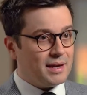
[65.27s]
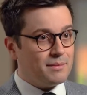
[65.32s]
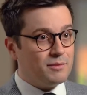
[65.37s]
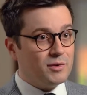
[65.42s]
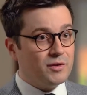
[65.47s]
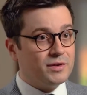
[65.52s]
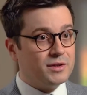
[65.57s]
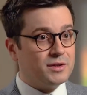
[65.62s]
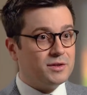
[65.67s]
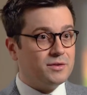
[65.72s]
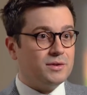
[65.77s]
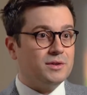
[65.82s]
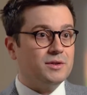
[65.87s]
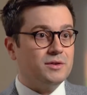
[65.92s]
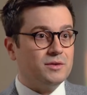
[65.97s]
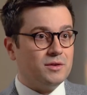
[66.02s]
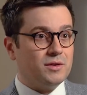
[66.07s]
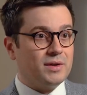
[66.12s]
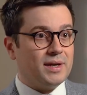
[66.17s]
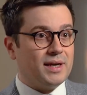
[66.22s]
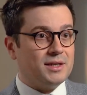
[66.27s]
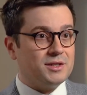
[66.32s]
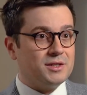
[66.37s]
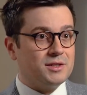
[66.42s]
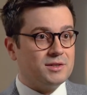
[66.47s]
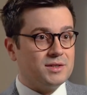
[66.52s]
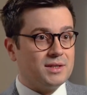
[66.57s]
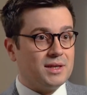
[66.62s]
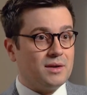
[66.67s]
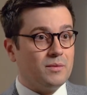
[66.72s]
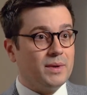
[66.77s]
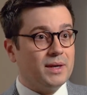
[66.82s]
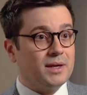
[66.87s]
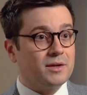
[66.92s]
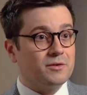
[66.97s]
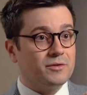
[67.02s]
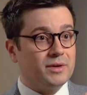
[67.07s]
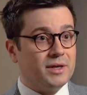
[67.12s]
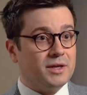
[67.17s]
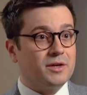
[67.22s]
and move it to a new location so that we
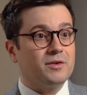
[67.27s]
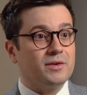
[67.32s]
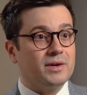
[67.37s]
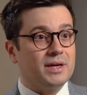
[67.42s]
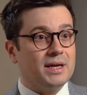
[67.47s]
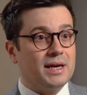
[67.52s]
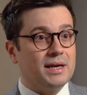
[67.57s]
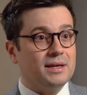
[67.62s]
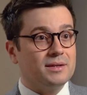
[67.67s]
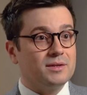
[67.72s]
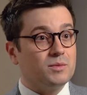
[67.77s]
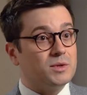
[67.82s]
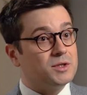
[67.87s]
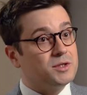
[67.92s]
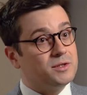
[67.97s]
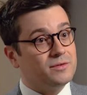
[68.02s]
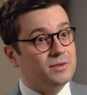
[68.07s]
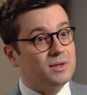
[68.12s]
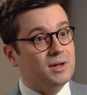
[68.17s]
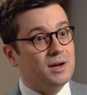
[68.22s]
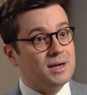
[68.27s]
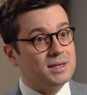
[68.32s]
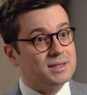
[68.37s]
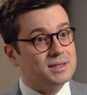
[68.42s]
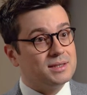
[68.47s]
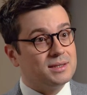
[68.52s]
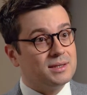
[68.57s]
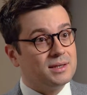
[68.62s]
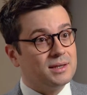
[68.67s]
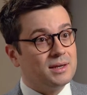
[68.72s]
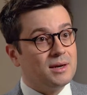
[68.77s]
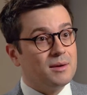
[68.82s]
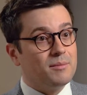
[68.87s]
can recreate what you've lost.